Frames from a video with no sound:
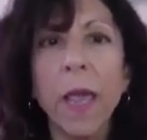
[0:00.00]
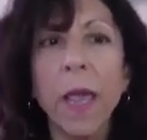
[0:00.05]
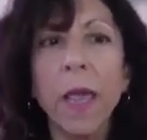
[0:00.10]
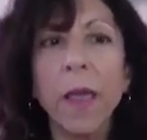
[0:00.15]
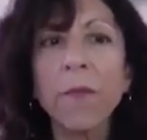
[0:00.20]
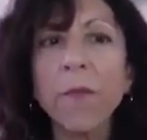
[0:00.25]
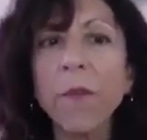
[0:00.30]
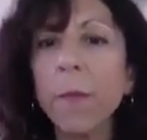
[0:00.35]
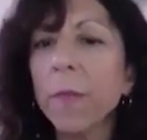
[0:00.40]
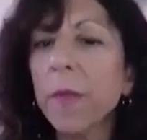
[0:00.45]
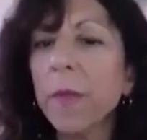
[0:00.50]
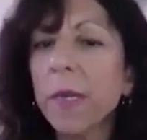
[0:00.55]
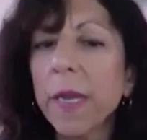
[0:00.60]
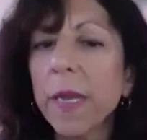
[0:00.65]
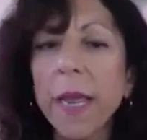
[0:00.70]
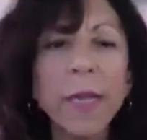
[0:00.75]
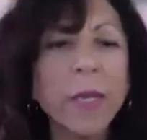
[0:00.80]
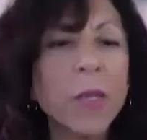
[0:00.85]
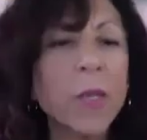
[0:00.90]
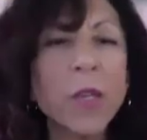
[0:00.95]
And from the
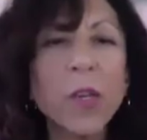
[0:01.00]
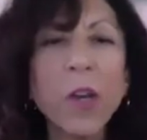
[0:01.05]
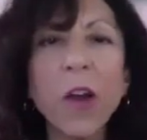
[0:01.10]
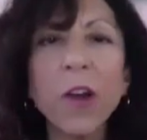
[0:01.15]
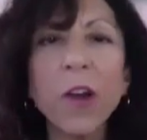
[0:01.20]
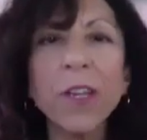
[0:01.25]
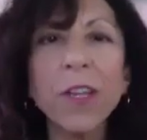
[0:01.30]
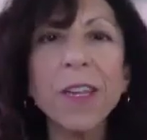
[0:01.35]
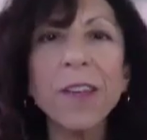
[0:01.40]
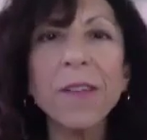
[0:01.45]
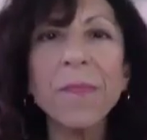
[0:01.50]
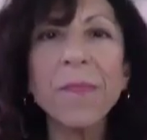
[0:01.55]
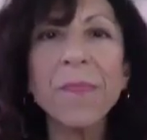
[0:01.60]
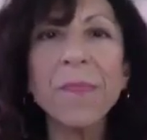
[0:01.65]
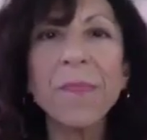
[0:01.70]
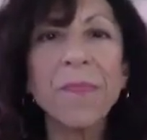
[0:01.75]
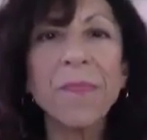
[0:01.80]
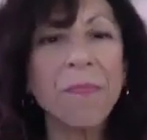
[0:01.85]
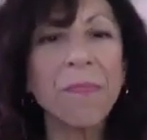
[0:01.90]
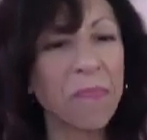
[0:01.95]
day it started,
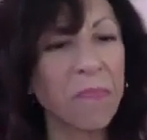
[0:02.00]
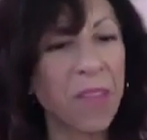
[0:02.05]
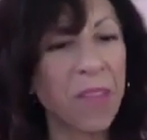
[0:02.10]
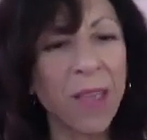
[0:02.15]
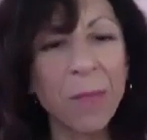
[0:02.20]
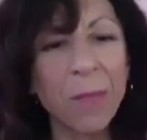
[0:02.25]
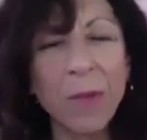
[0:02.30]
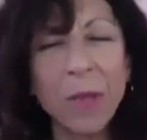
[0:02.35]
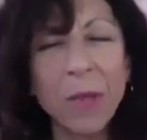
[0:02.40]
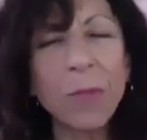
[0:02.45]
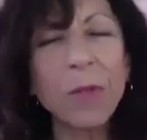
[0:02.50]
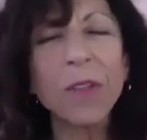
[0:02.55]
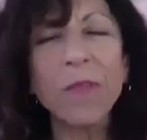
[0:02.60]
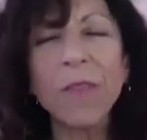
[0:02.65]
people